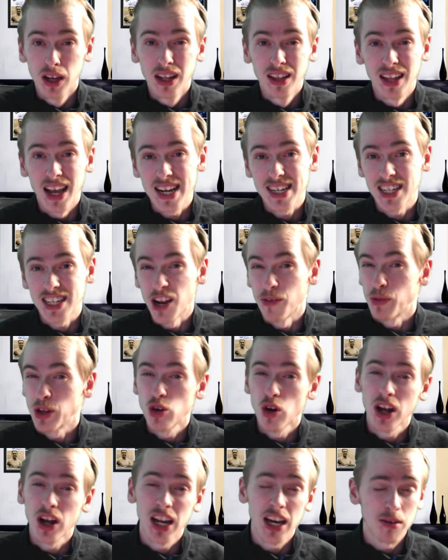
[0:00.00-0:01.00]
Like I said, we
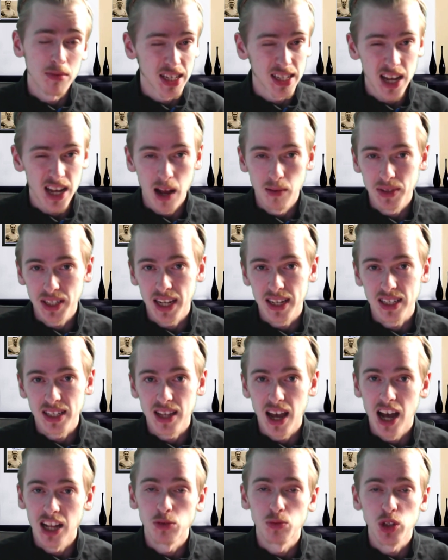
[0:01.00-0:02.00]
took a little bit of time to get
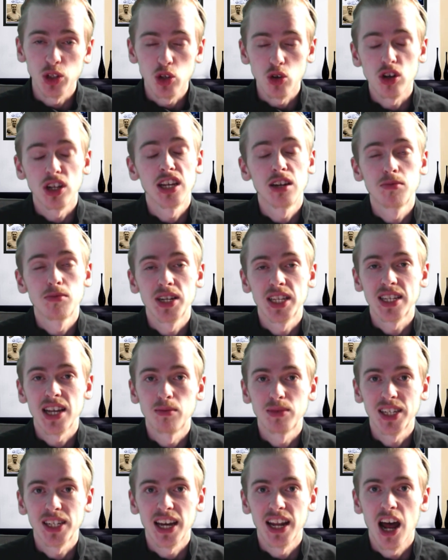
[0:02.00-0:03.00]
started. We took a little bit of
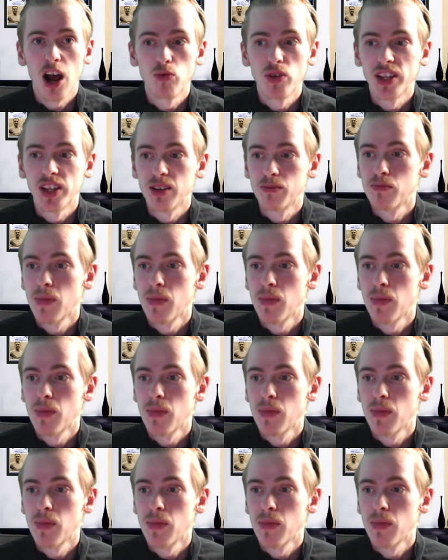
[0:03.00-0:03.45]
time to get our rhythm.